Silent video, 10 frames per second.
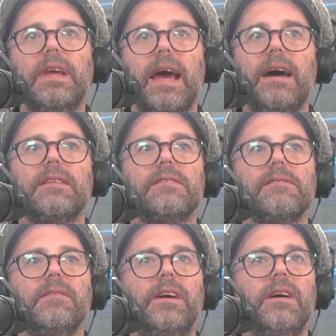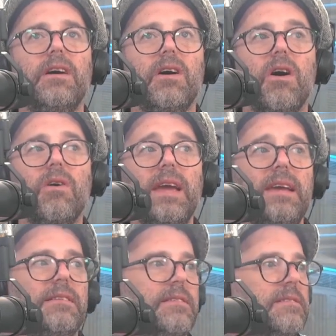cats.
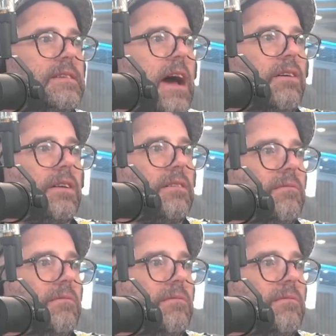Okay, Darren.